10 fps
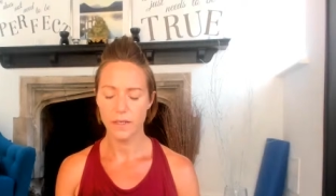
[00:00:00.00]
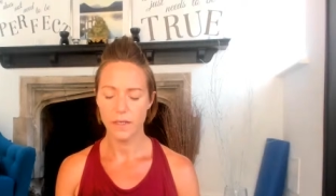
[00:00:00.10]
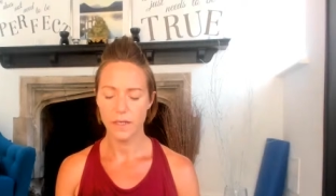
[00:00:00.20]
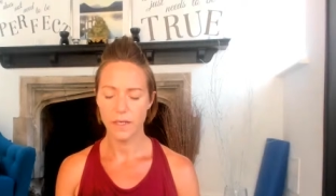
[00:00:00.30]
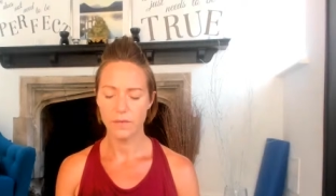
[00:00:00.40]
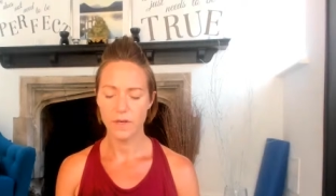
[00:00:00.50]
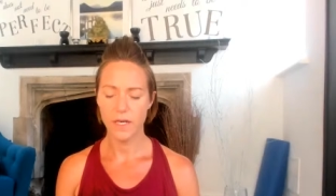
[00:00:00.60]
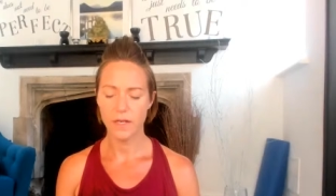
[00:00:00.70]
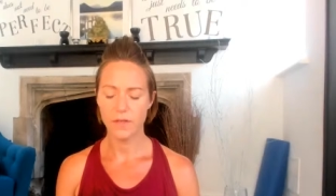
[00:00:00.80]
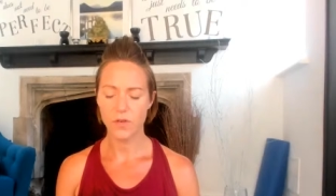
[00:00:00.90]
It
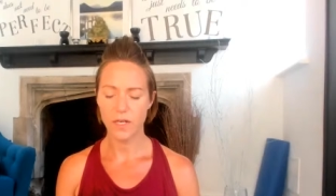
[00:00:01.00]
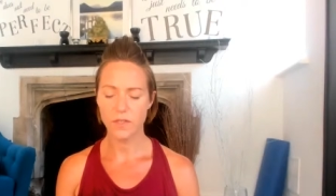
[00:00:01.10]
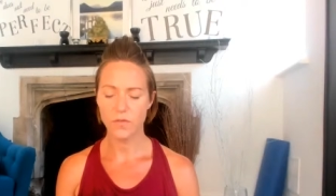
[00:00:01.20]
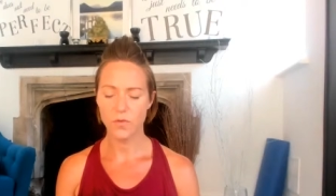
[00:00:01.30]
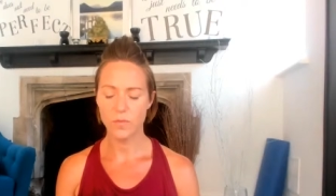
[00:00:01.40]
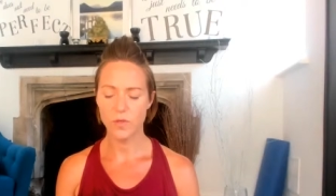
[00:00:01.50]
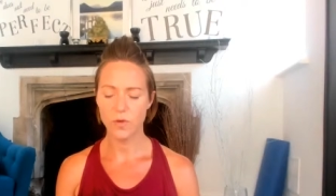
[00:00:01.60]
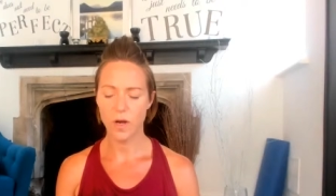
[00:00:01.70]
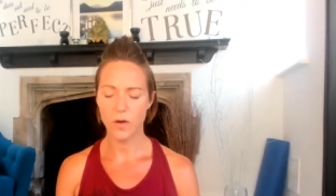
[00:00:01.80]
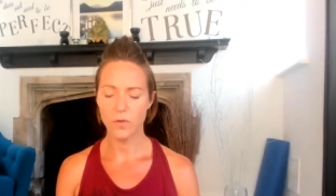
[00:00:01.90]
really transforms
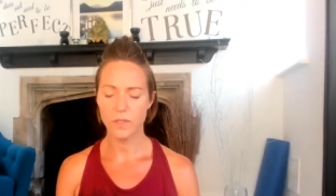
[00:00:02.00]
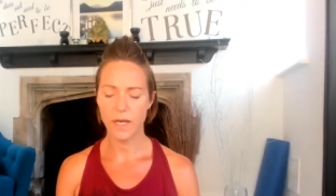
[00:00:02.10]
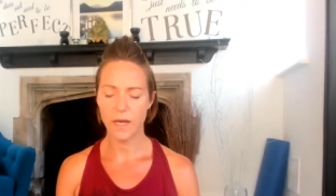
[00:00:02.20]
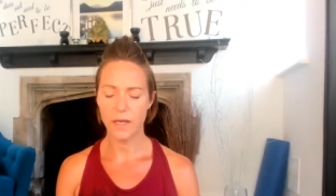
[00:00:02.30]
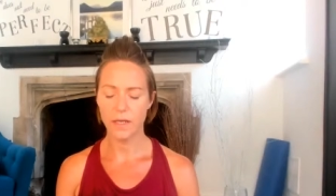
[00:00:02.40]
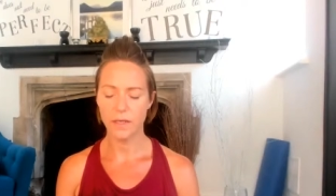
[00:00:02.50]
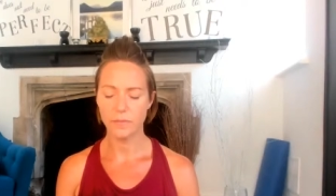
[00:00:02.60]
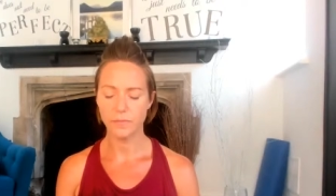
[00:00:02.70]
your whole day.